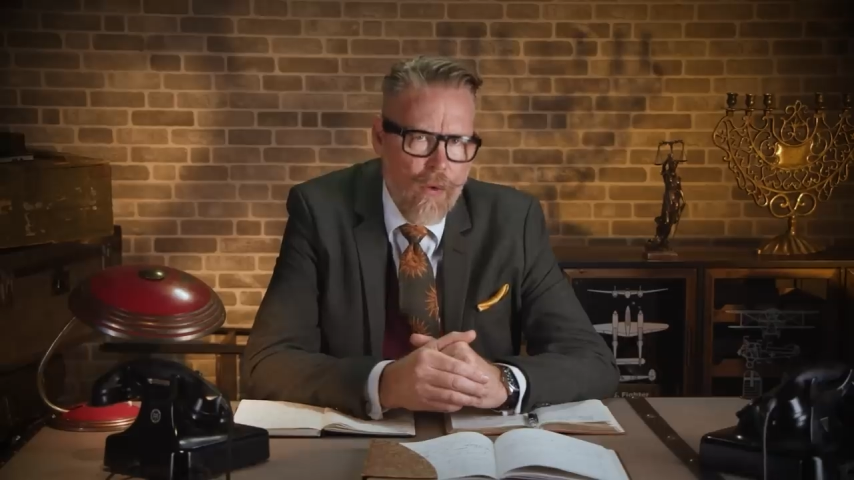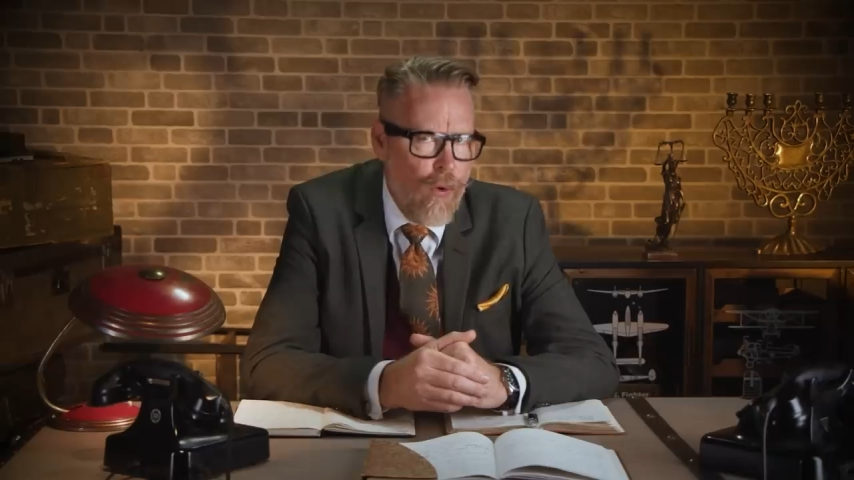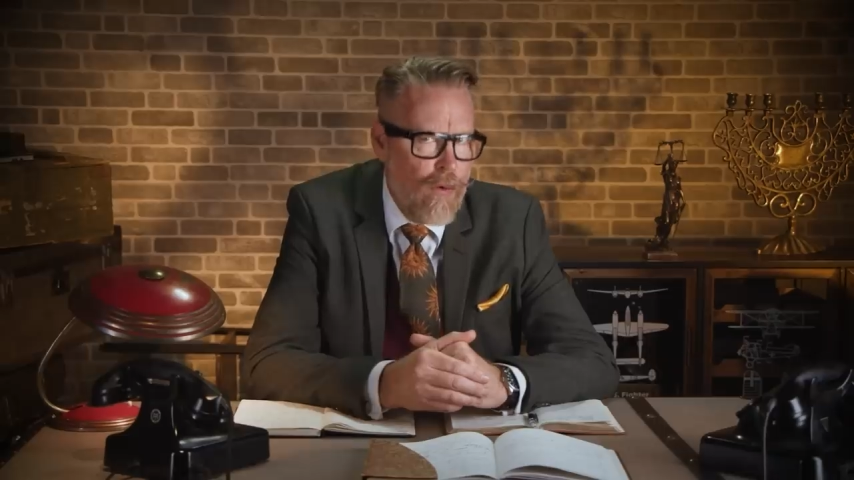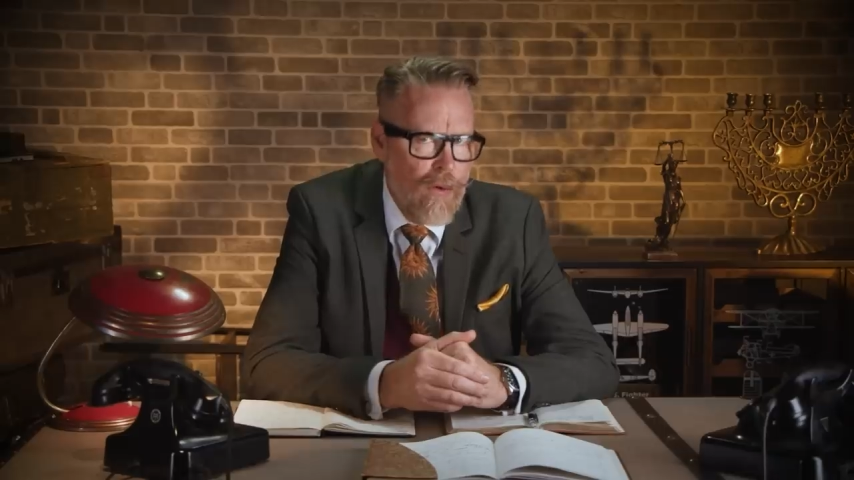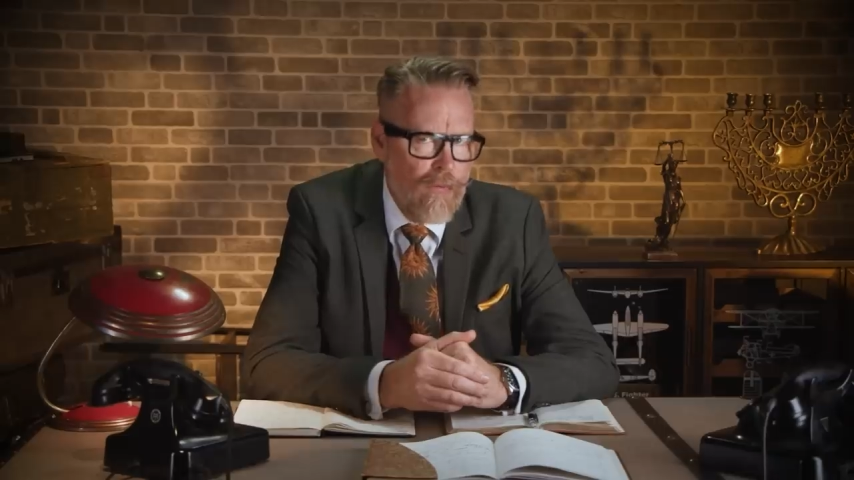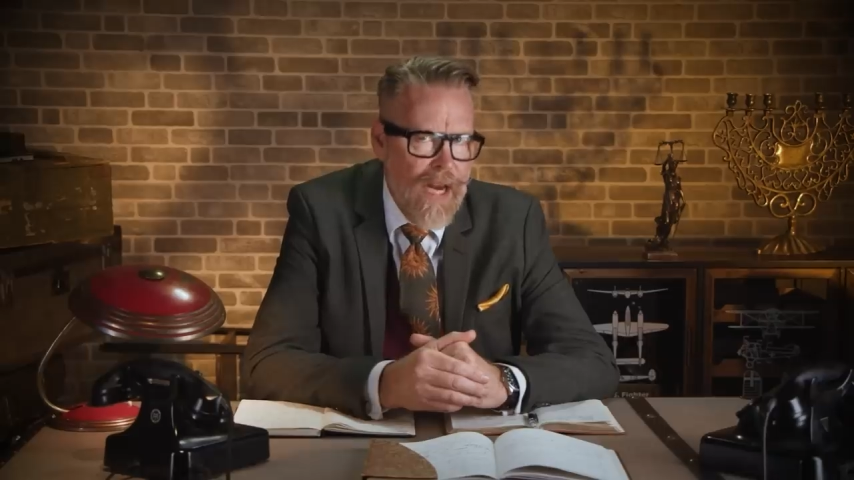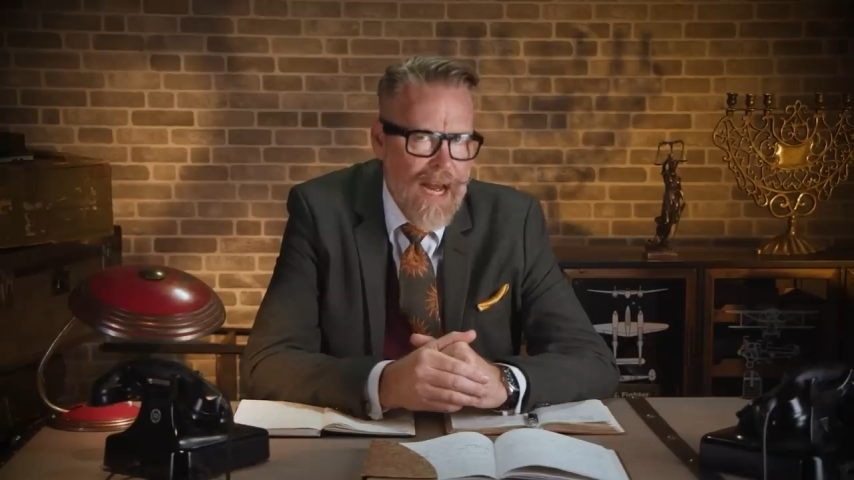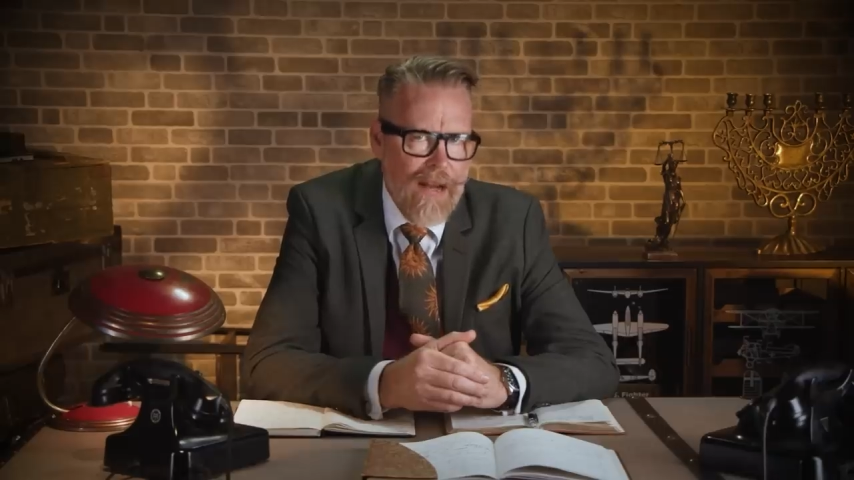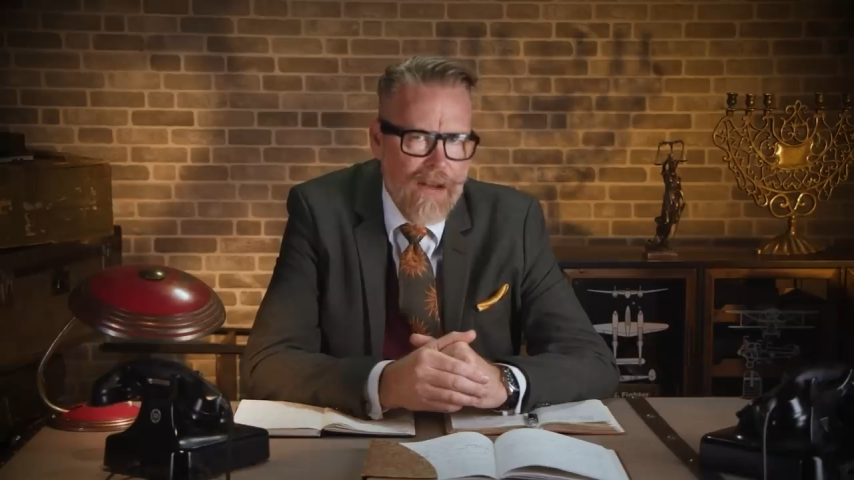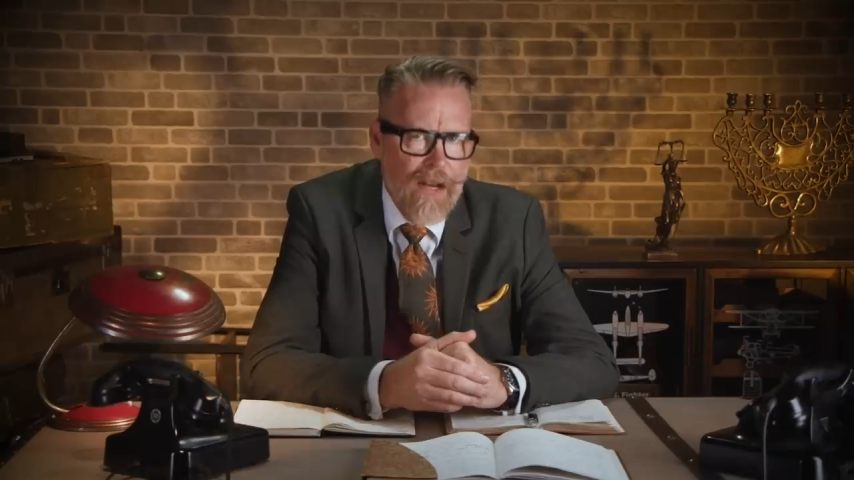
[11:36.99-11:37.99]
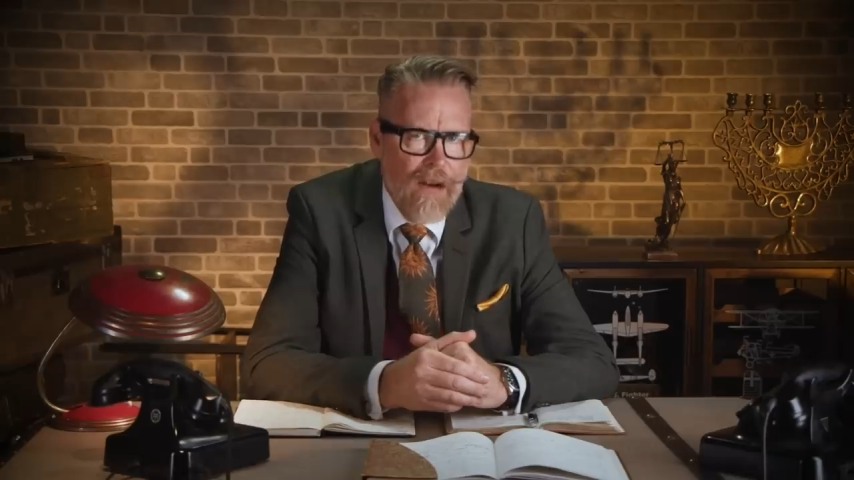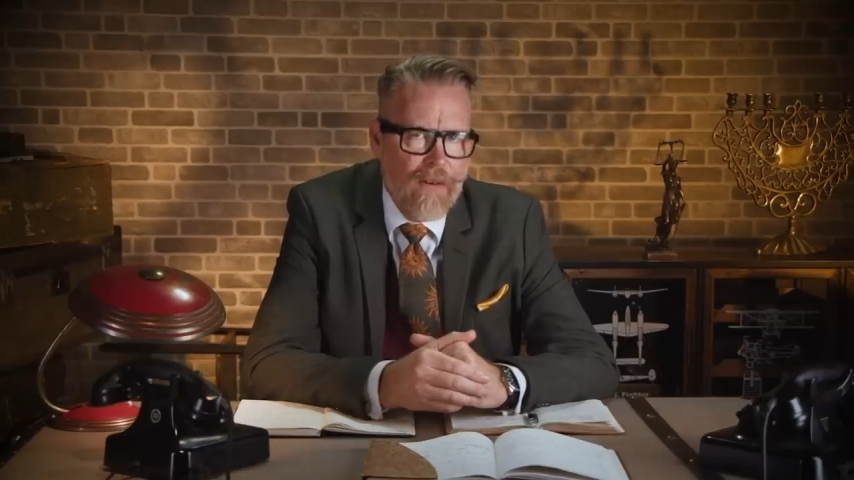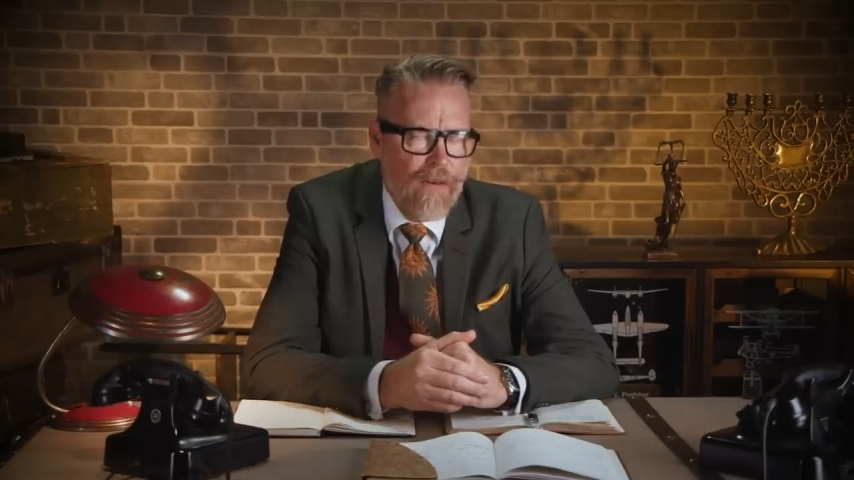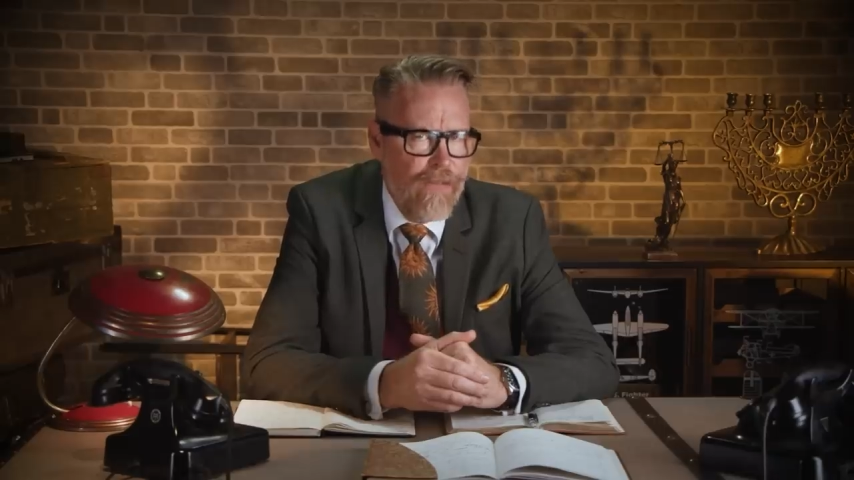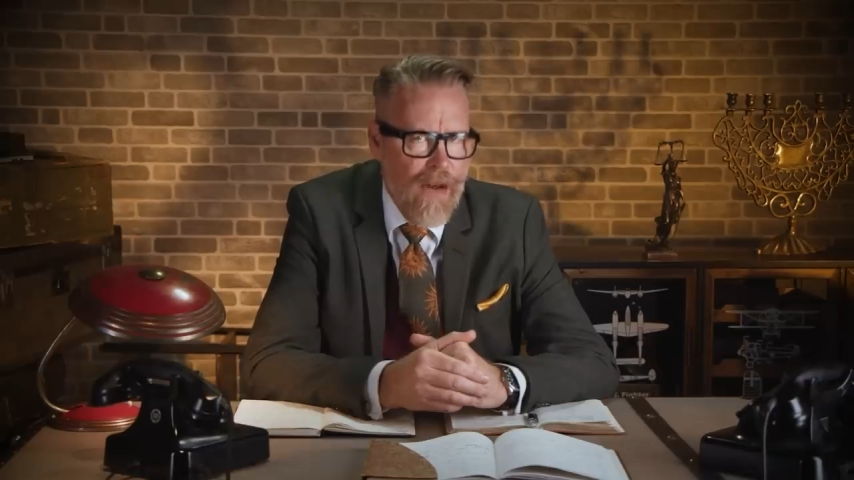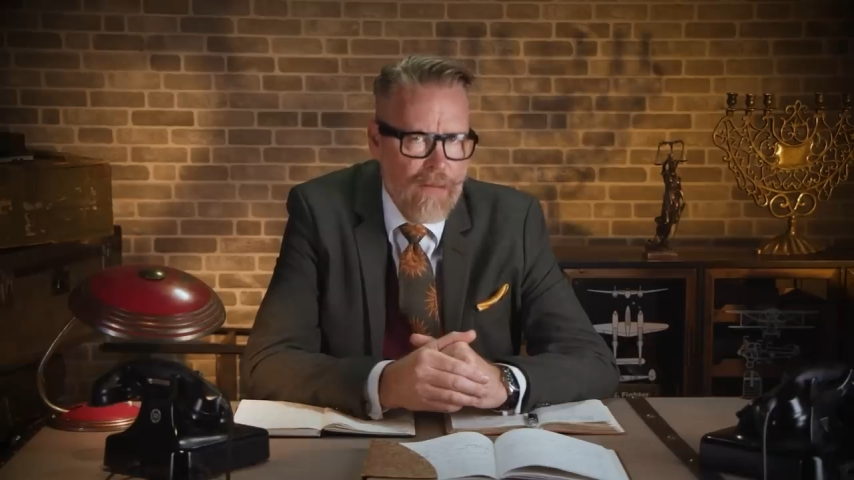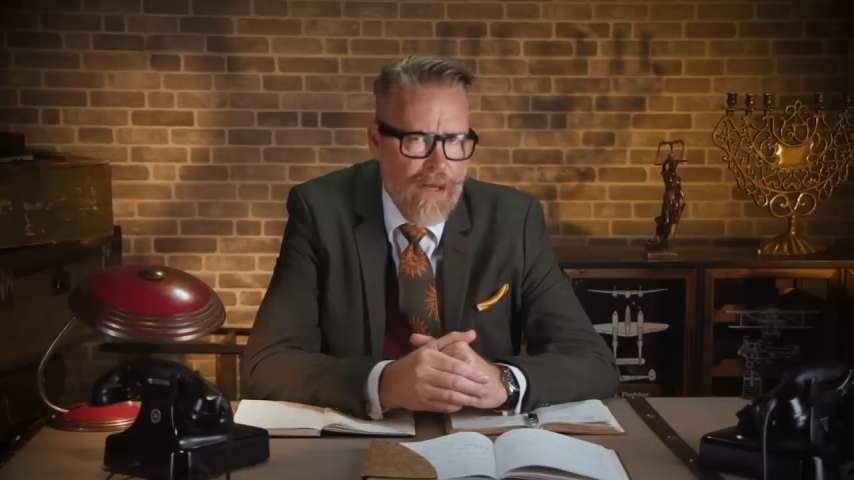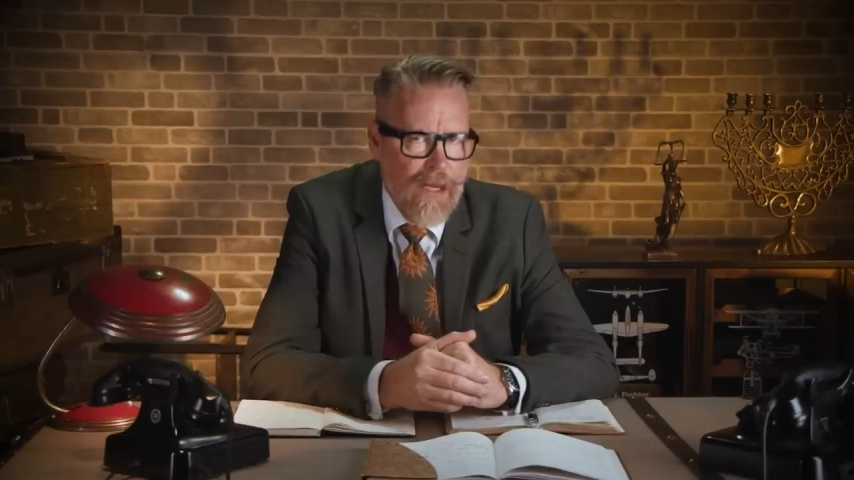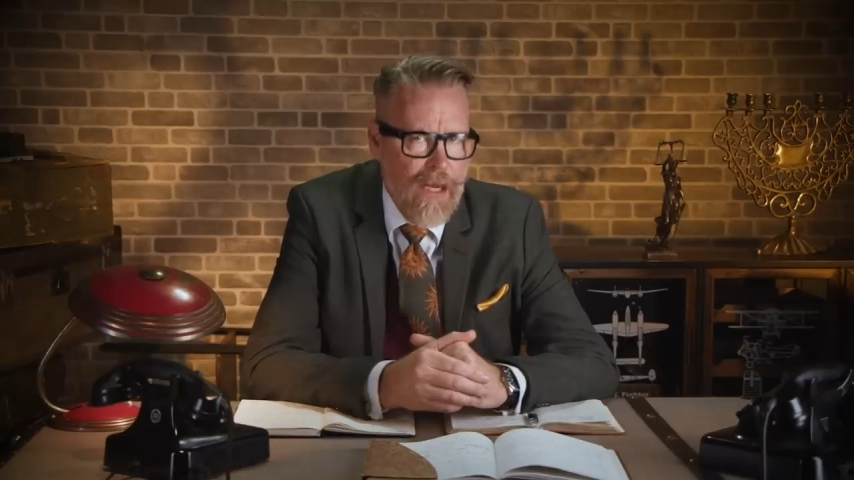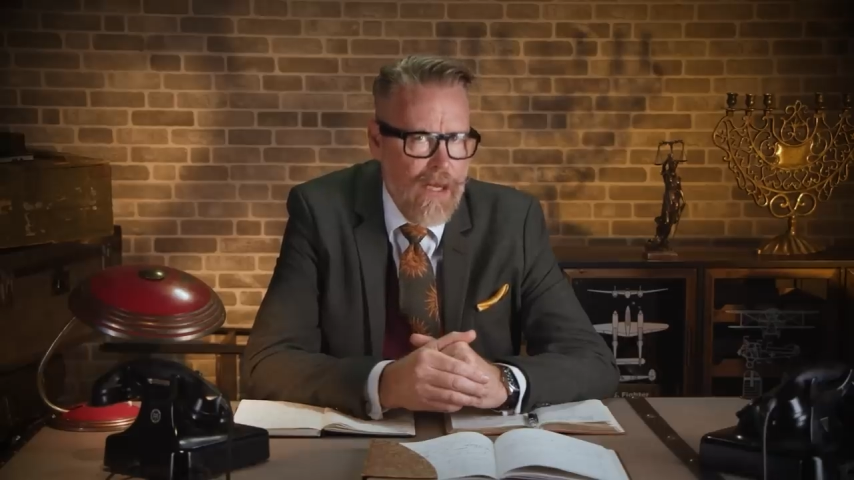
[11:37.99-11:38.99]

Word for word: horrible reality of our family